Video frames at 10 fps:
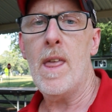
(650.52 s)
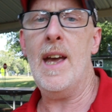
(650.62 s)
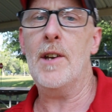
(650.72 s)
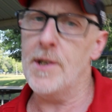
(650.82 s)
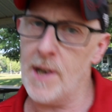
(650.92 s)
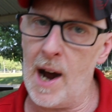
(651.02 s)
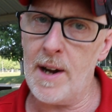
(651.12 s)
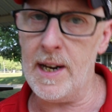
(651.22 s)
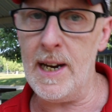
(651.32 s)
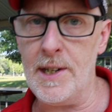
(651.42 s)
it's
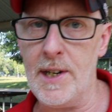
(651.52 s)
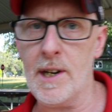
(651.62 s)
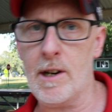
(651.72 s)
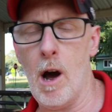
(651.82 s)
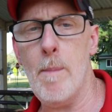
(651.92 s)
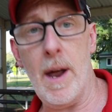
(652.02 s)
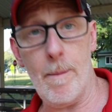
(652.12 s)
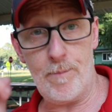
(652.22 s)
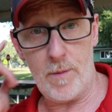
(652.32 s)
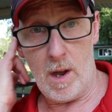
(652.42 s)
not easy to come in
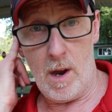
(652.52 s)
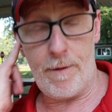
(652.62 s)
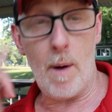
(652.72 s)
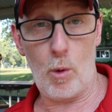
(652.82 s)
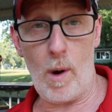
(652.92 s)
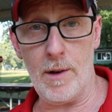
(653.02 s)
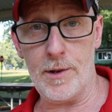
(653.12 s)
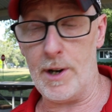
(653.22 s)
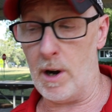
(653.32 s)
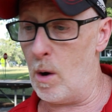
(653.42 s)
from ground
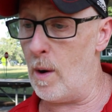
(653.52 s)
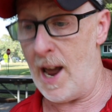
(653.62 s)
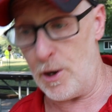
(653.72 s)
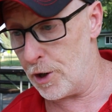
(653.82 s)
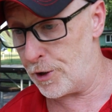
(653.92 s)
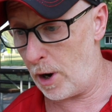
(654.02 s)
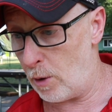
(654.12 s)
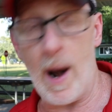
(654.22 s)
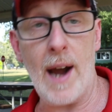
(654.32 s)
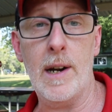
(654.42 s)
zero and just start
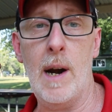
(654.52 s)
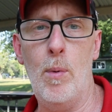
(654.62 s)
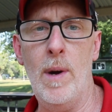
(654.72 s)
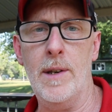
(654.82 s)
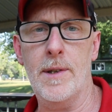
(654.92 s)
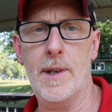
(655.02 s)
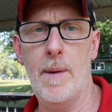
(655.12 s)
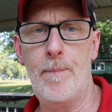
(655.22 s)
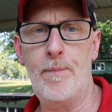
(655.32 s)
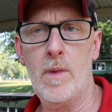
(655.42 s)
racking up
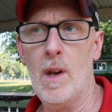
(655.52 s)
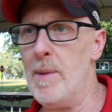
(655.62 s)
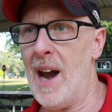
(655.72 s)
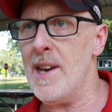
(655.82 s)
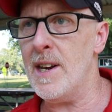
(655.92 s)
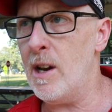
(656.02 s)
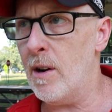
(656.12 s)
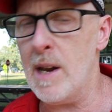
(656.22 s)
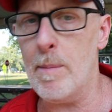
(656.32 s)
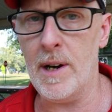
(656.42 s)
wins. I mean, I didn't hear
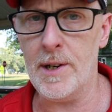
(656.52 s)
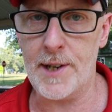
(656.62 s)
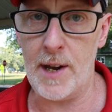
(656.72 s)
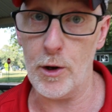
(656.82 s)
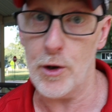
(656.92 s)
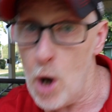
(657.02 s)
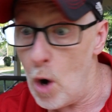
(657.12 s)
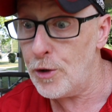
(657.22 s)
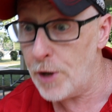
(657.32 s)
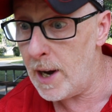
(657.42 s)
anybody say there's
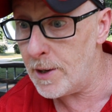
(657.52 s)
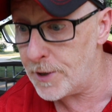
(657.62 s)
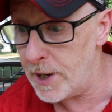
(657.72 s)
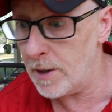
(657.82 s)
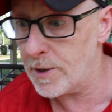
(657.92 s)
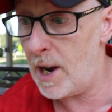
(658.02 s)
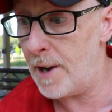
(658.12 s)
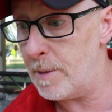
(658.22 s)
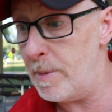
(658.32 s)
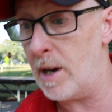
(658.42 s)
no chance Deion's
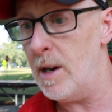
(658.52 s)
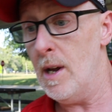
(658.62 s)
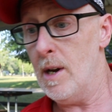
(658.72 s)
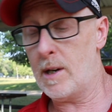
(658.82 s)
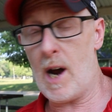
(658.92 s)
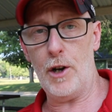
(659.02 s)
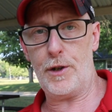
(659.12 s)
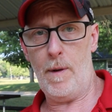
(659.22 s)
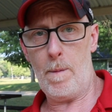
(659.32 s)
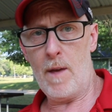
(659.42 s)
got to be a
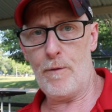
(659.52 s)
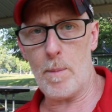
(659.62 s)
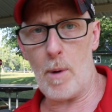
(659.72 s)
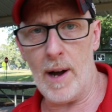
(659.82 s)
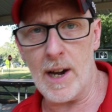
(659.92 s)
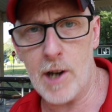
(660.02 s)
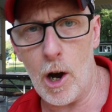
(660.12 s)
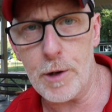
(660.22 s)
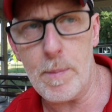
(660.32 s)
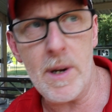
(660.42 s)
college football head coach,